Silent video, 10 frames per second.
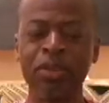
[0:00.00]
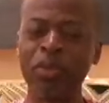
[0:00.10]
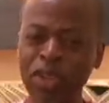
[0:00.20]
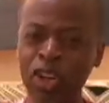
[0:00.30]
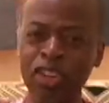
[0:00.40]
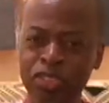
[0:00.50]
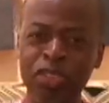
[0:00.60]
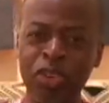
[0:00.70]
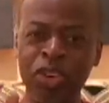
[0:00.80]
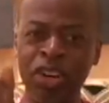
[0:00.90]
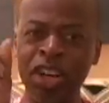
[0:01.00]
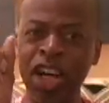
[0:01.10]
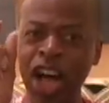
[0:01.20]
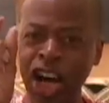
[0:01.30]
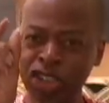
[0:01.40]
We're looking for
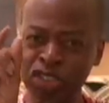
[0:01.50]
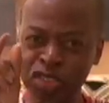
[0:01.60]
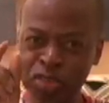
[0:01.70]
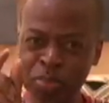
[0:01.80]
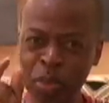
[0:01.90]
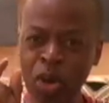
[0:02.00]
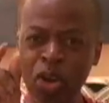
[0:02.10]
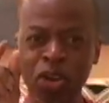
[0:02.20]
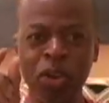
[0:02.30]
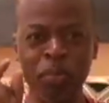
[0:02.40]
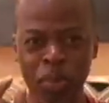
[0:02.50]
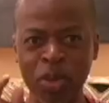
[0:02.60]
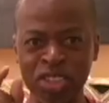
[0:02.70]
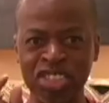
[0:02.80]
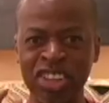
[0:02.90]
a small
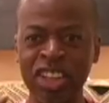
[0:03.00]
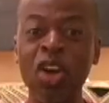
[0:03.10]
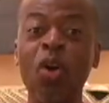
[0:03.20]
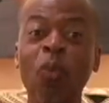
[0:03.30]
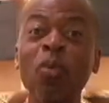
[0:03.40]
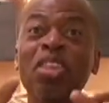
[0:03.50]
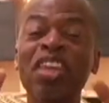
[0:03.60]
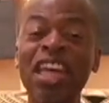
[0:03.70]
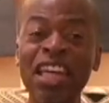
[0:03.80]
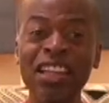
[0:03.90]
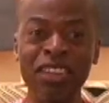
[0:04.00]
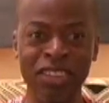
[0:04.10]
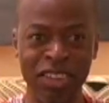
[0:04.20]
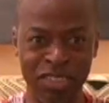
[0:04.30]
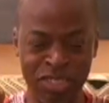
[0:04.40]
portion
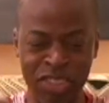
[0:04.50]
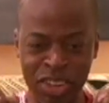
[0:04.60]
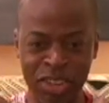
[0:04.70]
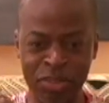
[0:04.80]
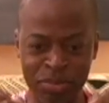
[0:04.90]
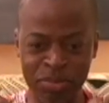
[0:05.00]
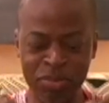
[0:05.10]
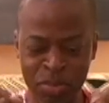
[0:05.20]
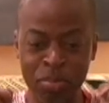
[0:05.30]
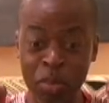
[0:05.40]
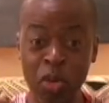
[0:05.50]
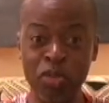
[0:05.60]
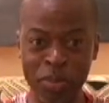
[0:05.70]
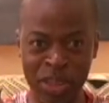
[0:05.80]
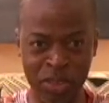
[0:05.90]
within the
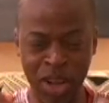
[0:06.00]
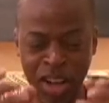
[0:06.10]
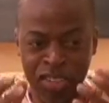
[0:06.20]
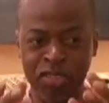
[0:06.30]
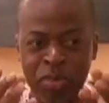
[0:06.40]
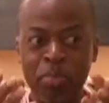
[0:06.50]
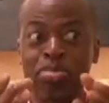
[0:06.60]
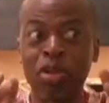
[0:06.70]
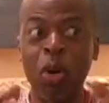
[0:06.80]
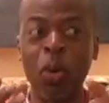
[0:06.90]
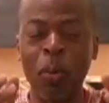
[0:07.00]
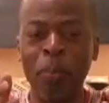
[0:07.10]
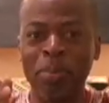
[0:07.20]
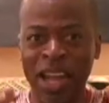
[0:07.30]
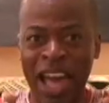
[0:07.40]
movement of
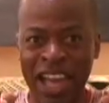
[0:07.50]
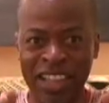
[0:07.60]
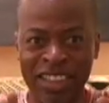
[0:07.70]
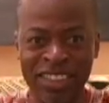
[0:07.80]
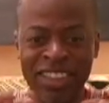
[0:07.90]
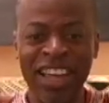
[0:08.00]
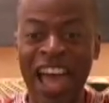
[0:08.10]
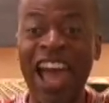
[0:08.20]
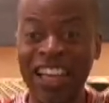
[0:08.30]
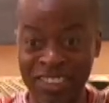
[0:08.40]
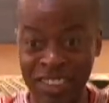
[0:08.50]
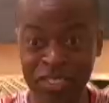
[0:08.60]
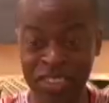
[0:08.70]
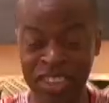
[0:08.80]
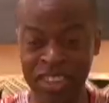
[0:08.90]
pro-black
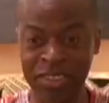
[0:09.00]
activity.